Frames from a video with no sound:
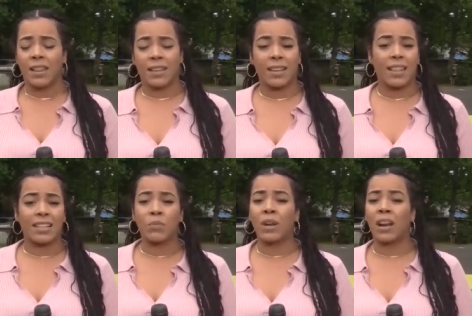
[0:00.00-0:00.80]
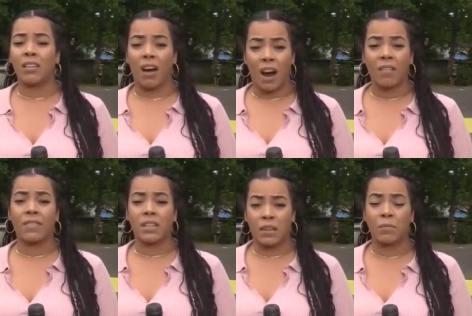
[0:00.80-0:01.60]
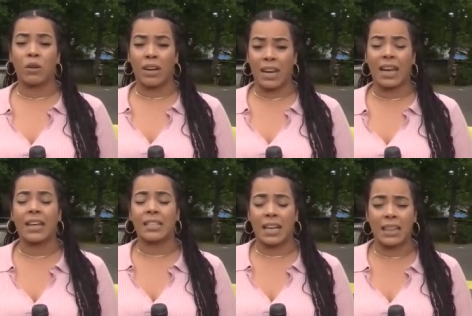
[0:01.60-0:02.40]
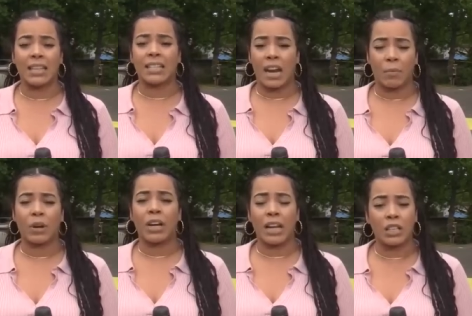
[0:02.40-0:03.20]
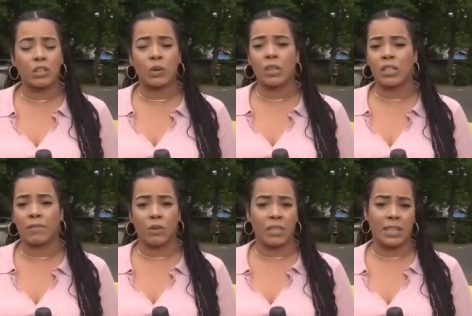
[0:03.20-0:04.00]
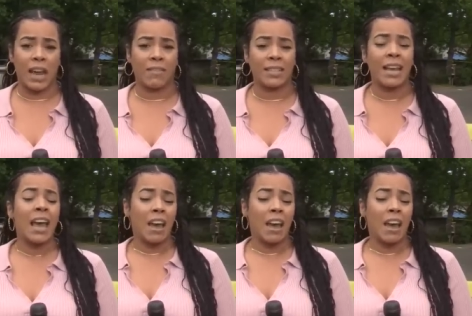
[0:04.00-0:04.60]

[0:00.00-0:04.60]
They say that's what a lot of this community is in this neighborhood, is students of UC Davis.